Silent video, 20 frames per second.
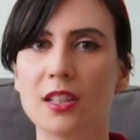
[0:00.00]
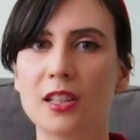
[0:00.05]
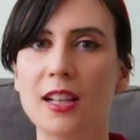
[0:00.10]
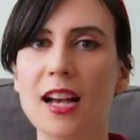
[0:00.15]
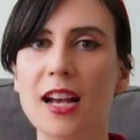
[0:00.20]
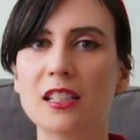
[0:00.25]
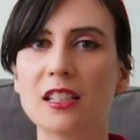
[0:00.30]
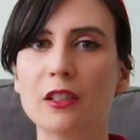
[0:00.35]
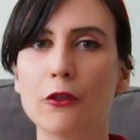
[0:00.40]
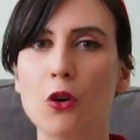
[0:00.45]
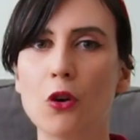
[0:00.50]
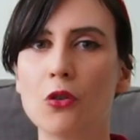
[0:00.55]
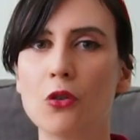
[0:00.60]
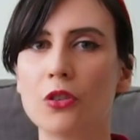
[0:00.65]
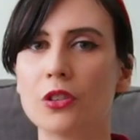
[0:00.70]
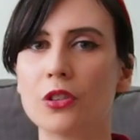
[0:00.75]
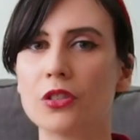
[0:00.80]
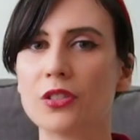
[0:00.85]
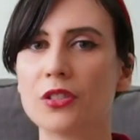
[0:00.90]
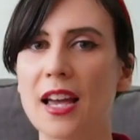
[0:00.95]
The class of
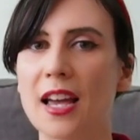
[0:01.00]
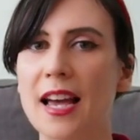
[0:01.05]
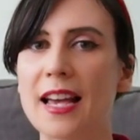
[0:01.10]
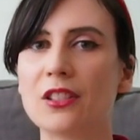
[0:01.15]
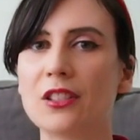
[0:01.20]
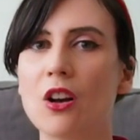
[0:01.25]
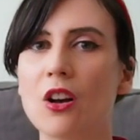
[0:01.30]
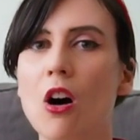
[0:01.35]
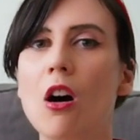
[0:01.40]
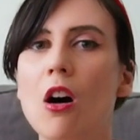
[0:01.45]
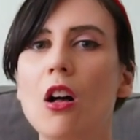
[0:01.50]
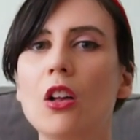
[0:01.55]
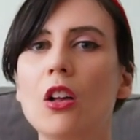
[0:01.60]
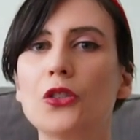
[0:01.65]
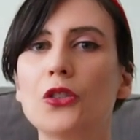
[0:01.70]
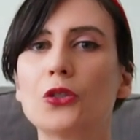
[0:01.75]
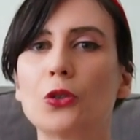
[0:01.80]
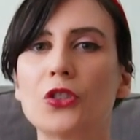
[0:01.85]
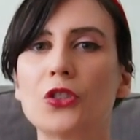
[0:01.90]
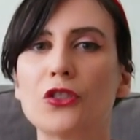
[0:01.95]
owners has all
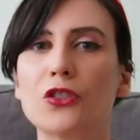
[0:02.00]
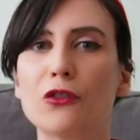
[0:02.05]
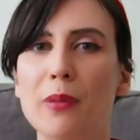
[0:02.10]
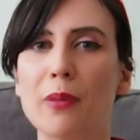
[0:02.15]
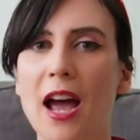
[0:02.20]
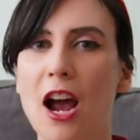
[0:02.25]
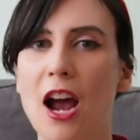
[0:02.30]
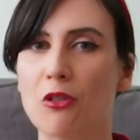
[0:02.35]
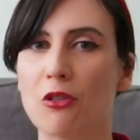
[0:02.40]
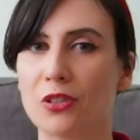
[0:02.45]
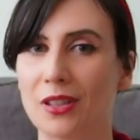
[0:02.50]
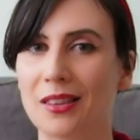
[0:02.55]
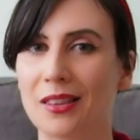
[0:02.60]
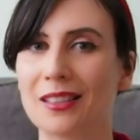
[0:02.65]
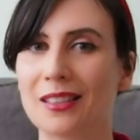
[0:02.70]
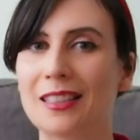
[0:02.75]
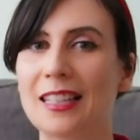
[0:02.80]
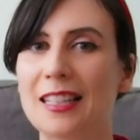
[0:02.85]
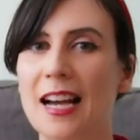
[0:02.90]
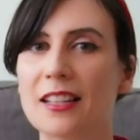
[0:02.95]
sorts of power that
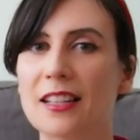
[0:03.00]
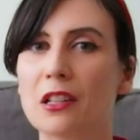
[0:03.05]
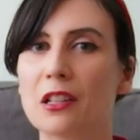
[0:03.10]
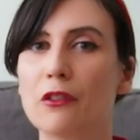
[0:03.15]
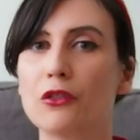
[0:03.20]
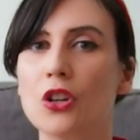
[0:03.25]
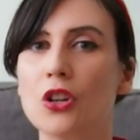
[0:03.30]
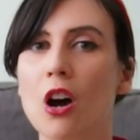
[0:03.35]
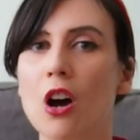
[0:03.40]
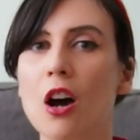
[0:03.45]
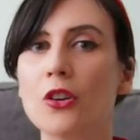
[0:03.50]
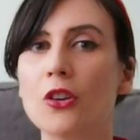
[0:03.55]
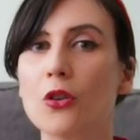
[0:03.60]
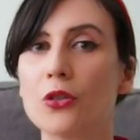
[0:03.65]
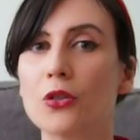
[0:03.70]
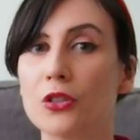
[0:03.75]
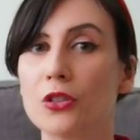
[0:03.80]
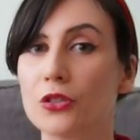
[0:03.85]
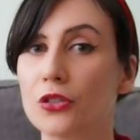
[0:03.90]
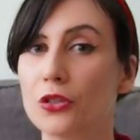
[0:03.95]
the class of
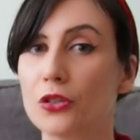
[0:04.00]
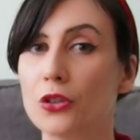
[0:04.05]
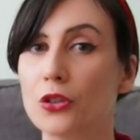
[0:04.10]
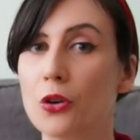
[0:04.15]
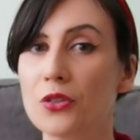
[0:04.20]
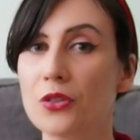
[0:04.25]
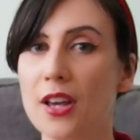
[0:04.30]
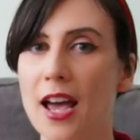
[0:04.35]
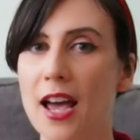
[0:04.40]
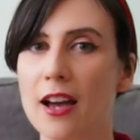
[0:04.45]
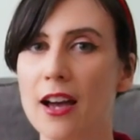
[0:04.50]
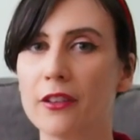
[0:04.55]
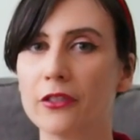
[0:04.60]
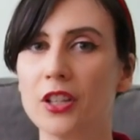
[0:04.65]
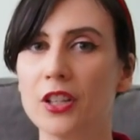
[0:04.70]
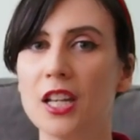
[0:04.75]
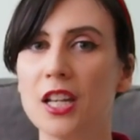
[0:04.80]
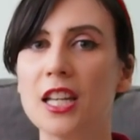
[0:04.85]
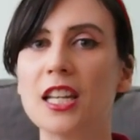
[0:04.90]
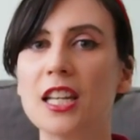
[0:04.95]
non-owners don't
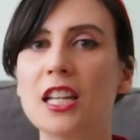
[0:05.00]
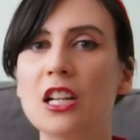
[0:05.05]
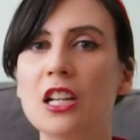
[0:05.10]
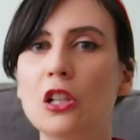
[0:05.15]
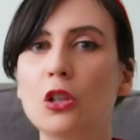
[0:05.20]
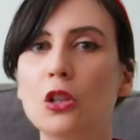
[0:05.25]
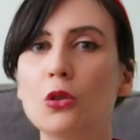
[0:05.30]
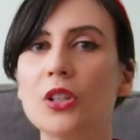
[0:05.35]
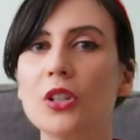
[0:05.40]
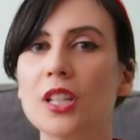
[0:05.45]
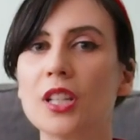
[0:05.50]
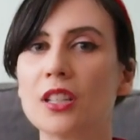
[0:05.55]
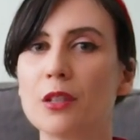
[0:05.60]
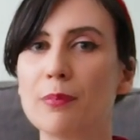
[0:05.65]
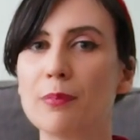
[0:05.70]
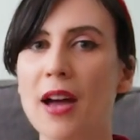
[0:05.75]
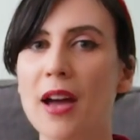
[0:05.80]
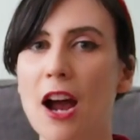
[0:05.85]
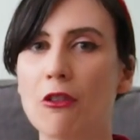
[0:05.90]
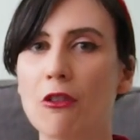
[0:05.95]
have, including
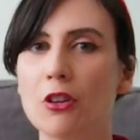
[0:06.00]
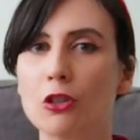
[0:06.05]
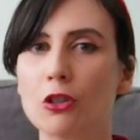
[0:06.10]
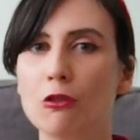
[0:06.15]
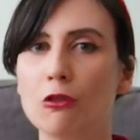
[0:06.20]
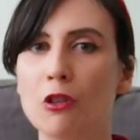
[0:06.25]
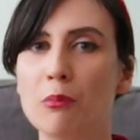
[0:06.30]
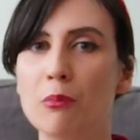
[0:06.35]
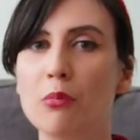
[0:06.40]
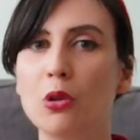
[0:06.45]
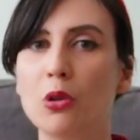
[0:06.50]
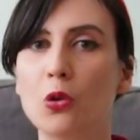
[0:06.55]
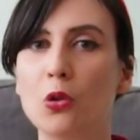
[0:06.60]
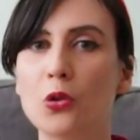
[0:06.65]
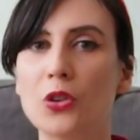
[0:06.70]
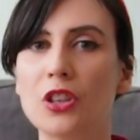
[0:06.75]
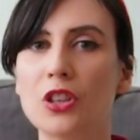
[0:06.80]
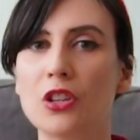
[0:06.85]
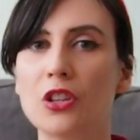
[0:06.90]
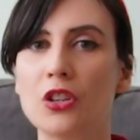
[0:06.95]
the power to
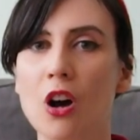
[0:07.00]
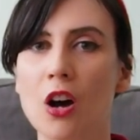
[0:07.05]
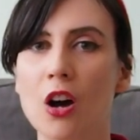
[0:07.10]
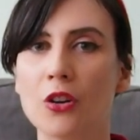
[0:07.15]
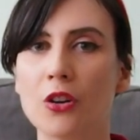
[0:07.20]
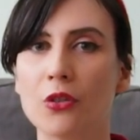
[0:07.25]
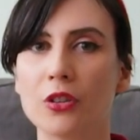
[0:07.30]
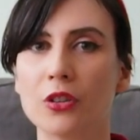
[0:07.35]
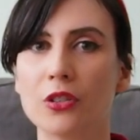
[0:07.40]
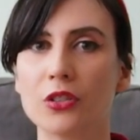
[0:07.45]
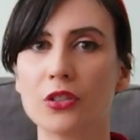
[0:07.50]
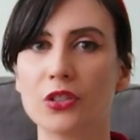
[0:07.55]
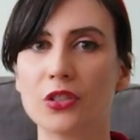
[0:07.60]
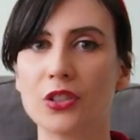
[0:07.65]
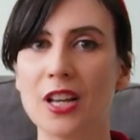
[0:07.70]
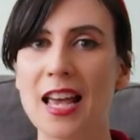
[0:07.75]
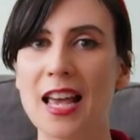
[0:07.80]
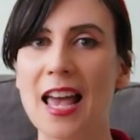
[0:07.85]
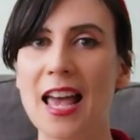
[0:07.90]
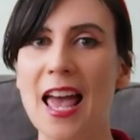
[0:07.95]
employ the non-owners,
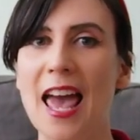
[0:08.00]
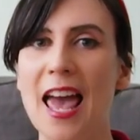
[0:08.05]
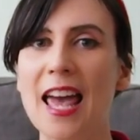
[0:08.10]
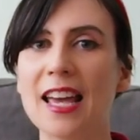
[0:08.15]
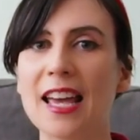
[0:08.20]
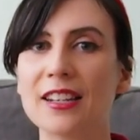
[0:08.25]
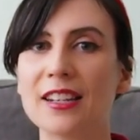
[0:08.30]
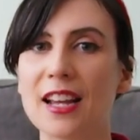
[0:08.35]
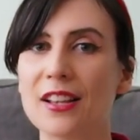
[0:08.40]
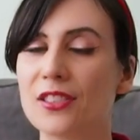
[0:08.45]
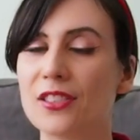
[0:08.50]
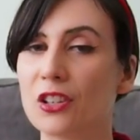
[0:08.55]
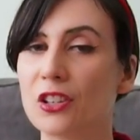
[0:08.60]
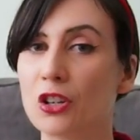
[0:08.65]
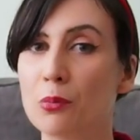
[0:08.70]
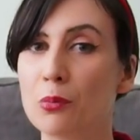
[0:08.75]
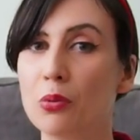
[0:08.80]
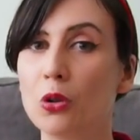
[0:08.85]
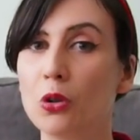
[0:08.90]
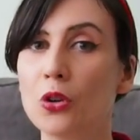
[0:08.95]
and as
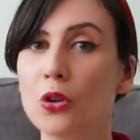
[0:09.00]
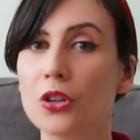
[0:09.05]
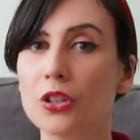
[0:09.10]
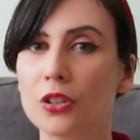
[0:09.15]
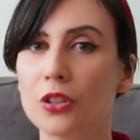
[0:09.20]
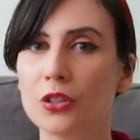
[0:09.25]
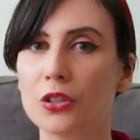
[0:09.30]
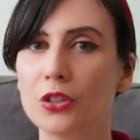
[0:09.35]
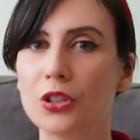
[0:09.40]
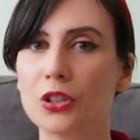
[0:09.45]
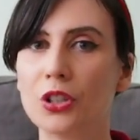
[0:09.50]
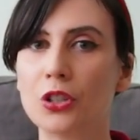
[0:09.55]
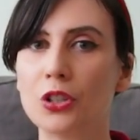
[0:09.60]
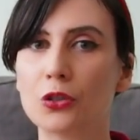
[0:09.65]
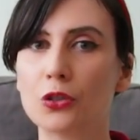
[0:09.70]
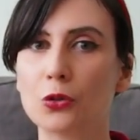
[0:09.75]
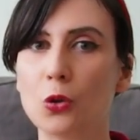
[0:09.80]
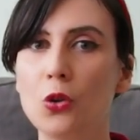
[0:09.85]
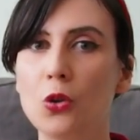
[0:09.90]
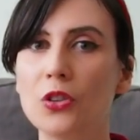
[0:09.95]
their employer, to
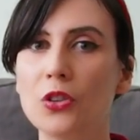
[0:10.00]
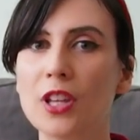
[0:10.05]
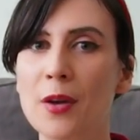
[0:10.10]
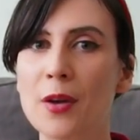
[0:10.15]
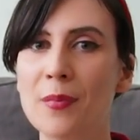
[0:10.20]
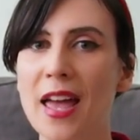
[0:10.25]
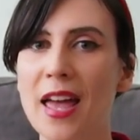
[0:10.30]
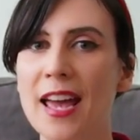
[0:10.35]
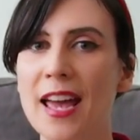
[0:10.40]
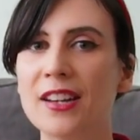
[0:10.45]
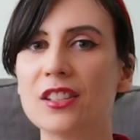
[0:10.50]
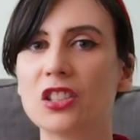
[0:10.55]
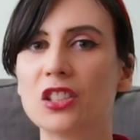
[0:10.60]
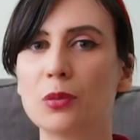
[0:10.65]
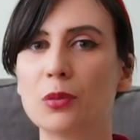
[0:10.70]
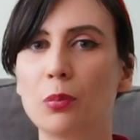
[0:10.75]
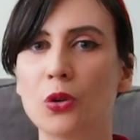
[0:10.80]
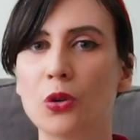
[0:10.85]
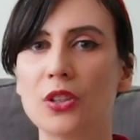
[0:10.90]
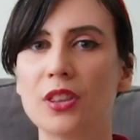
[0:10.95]
control them and
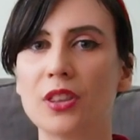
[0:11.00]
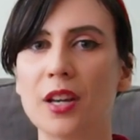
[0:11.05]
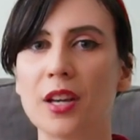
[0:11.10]
exploit